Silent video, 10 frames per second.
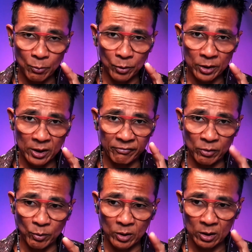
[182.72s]
that word
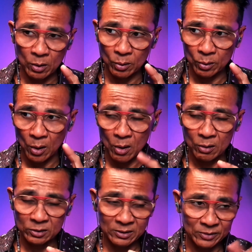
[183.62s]
if you want to go
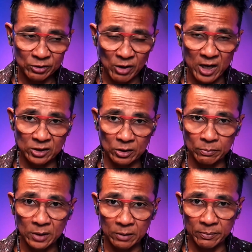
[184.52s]
call some
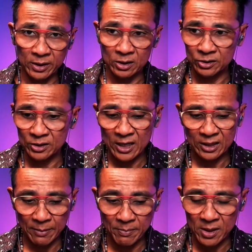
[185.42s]
stranger Mung, because
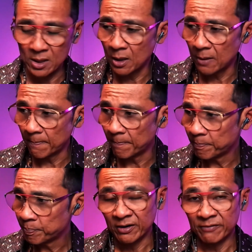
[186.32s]
that can be
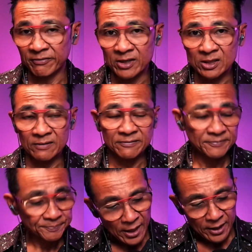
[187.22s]
very offensive
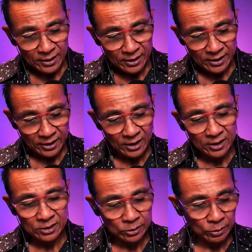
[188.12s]
and it can
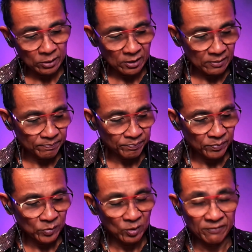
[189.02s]
lead to a
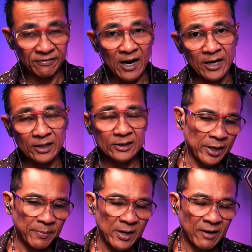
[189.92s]
fight.
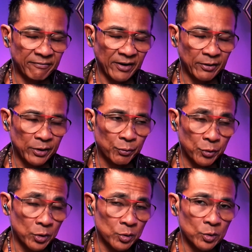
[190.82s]
It can be a very
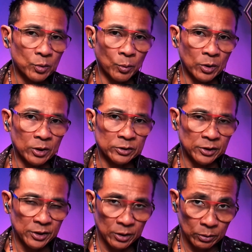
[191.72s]
rude
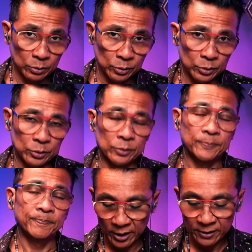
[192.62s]
word to use,
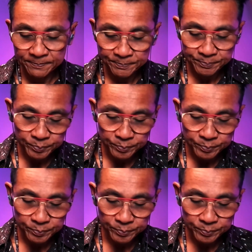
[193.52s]
okay?